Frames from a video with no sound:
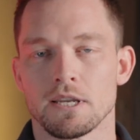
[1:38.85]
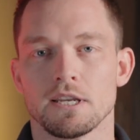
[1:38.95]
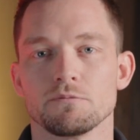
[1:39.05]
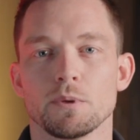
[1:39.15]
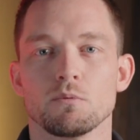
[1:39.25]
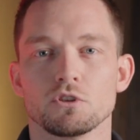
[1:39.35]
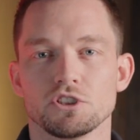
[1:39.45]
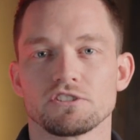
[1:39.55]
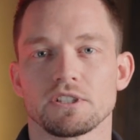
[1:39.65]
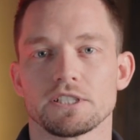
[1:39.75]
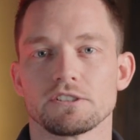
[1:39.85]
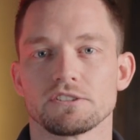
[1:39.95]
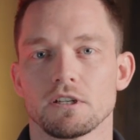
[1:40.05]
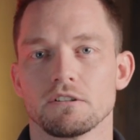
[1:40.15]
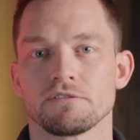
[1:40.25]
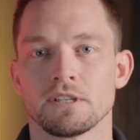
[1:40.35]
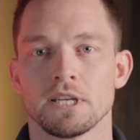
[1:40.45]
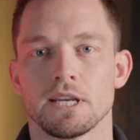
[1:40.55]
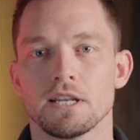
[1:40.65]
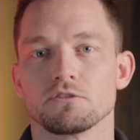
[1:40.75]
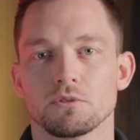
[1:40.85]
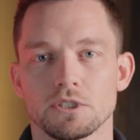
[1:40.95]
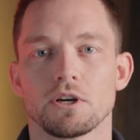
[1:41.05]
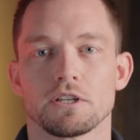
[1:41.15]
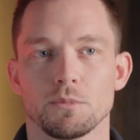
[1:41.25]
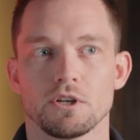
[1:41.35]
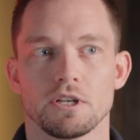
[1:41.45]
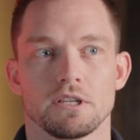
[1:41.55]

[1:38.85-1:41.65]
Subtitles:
It's people just like yourself, and it's a really great community.